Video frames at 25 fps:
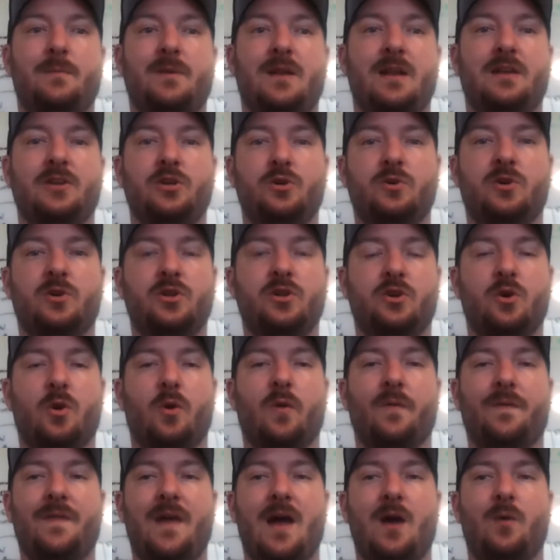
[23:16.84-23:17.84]
I mean you could
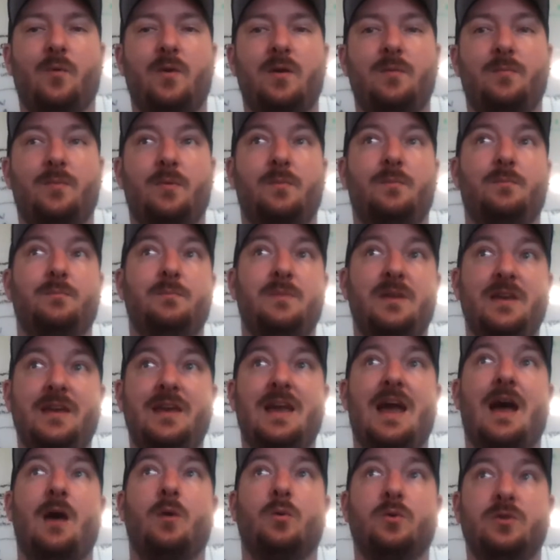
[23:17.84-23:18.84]
grow it that way. But
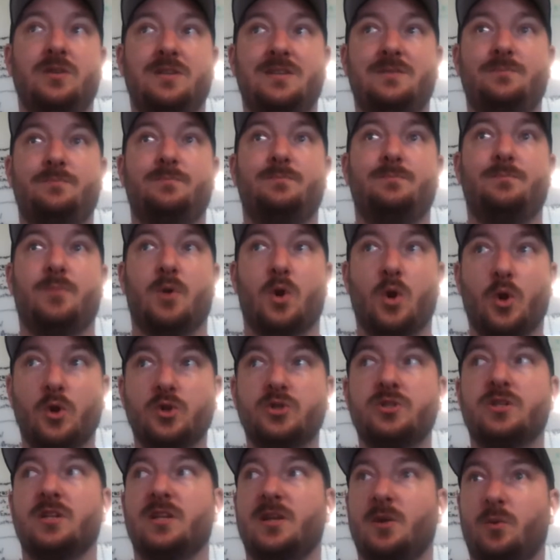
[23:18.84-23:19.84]
me, I would
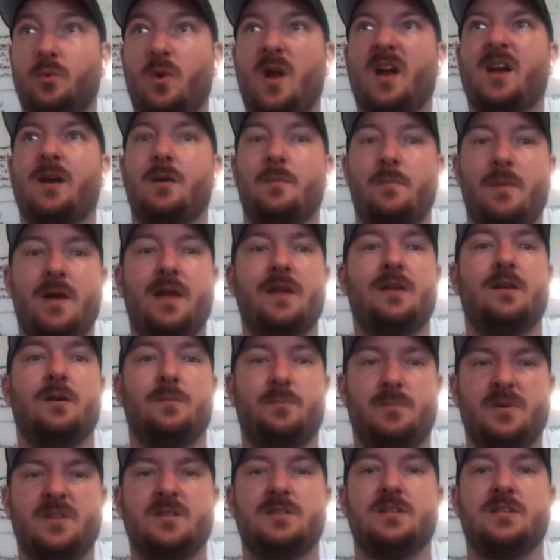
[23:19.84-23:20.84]
personally recommend a
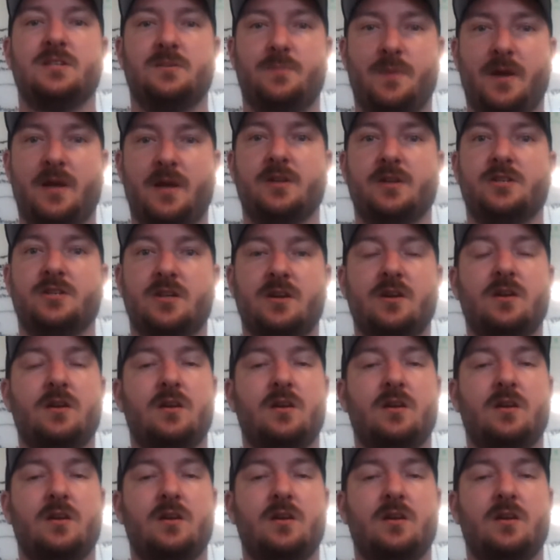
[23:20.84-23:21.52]
business page.